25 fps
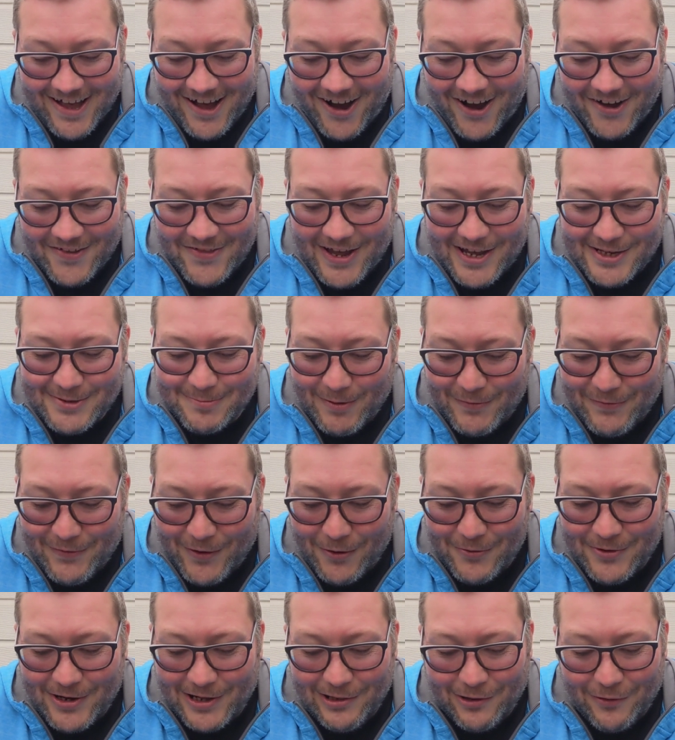Oh, and there's my
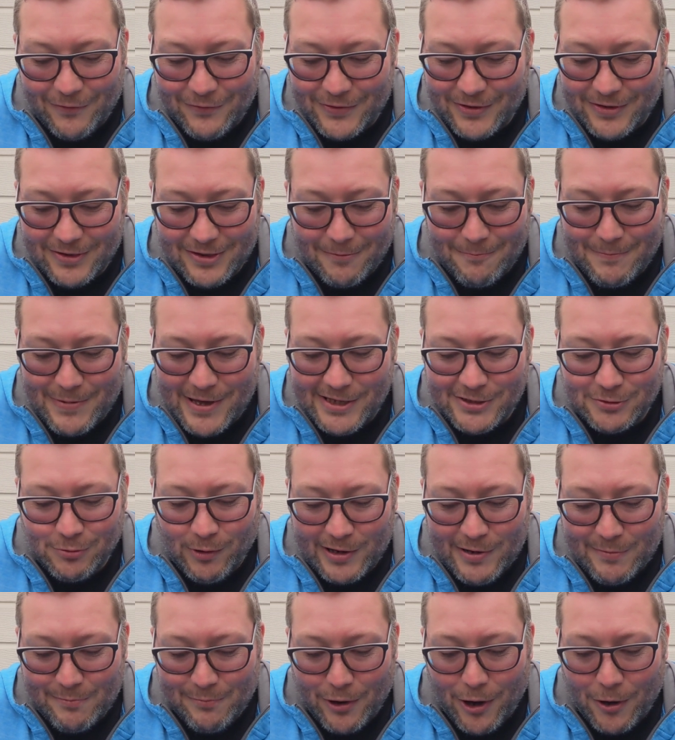phone. I loved the
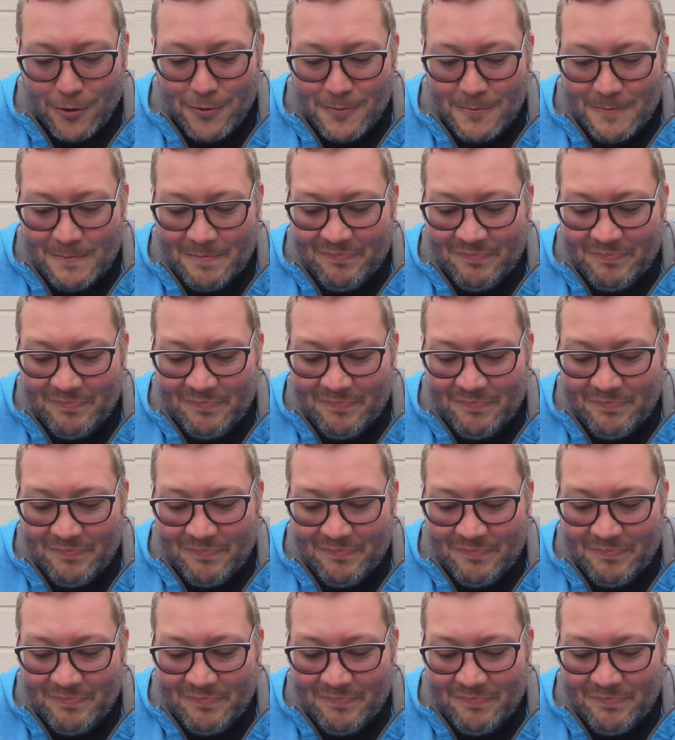P20 Pro.